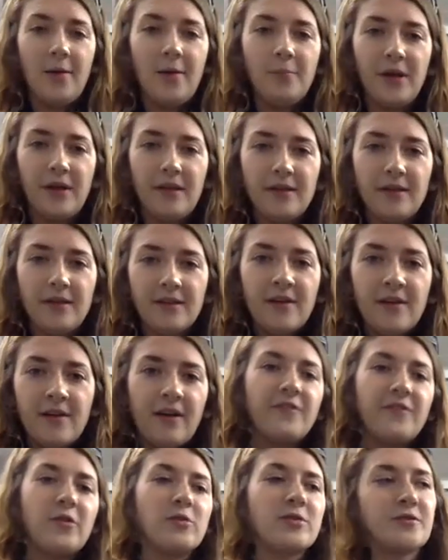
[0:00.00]
But
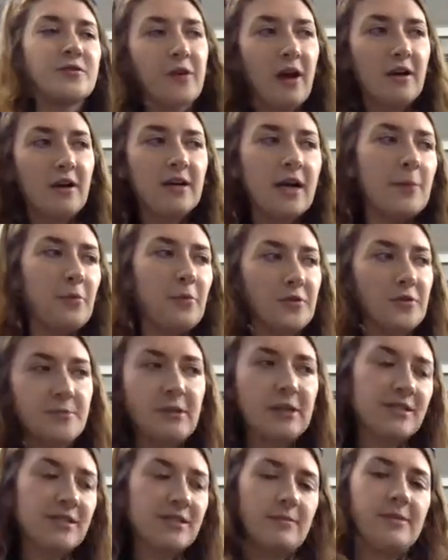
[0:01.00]
there's a couple
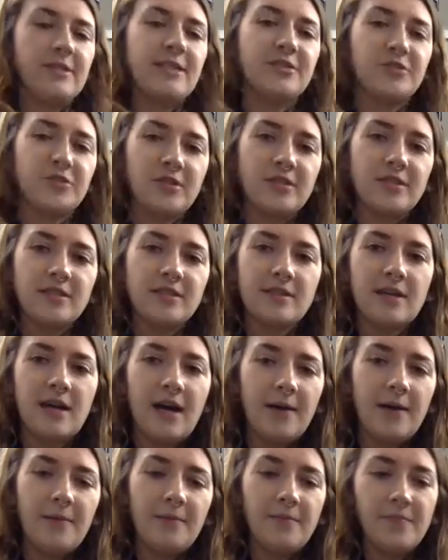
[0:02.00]
space limitations
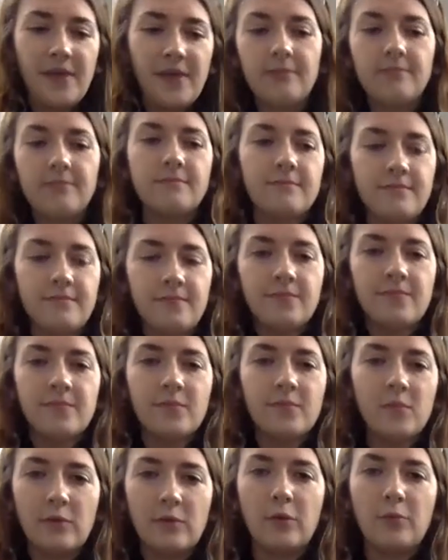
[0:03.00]
that
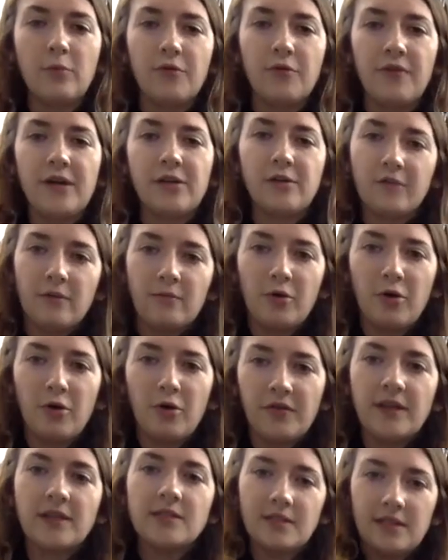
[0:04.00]
will prevent you from
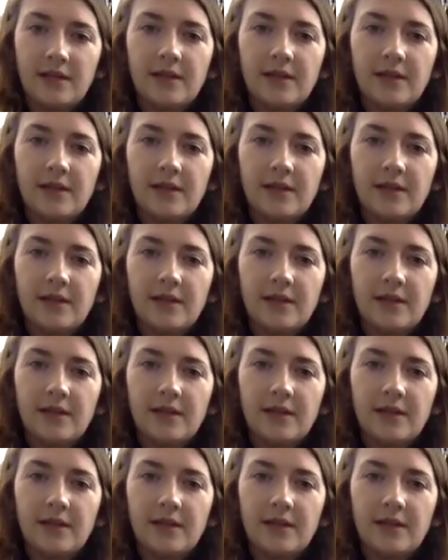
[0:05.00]
growing.